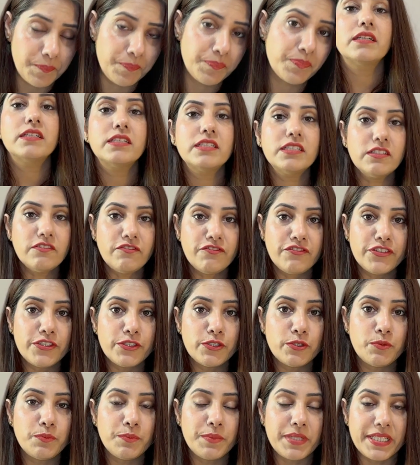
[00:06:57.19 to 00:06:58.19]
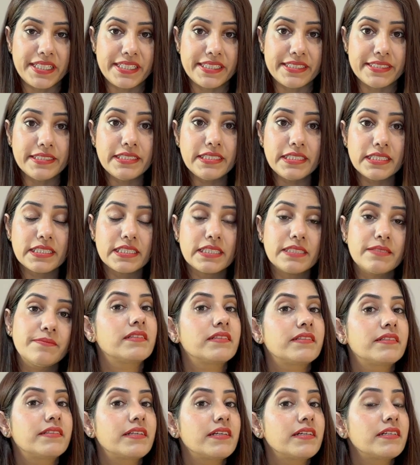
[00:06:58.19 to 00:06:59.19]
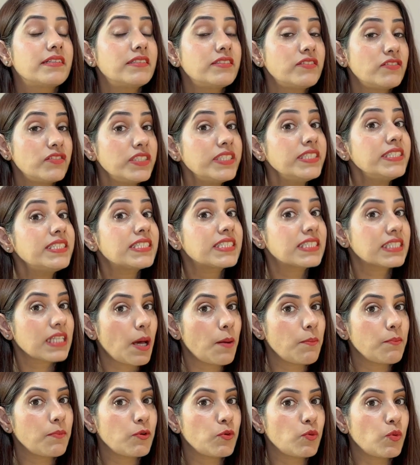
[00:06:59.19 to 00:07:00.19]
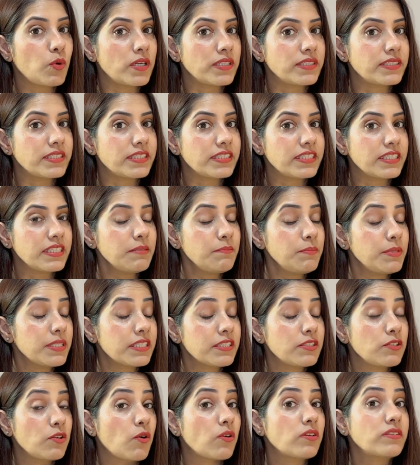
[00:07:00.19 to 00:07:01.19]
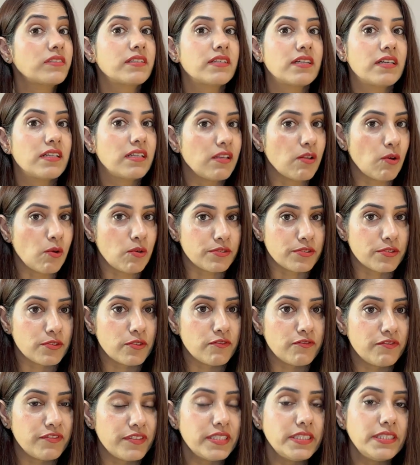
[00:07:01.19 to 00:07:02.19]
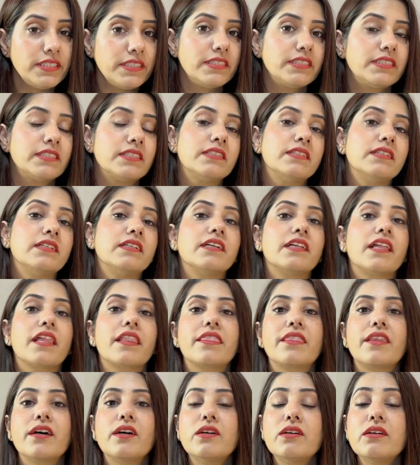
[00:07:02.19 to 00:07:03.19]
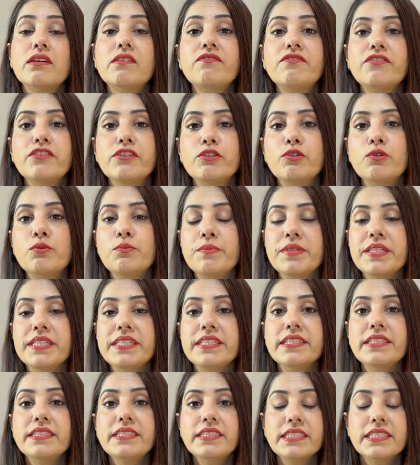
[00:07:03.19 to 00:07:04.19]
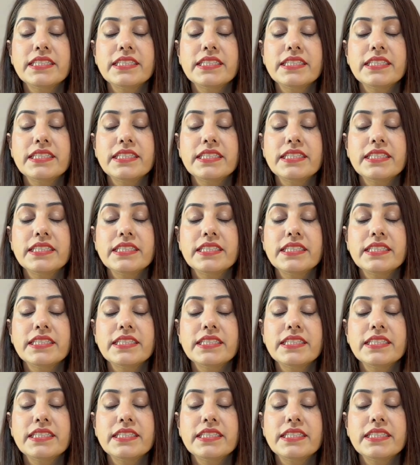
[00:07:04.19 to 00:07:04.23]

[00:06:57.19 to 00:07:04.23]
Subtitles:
A few means there is some quantity but not a lot of it. The few means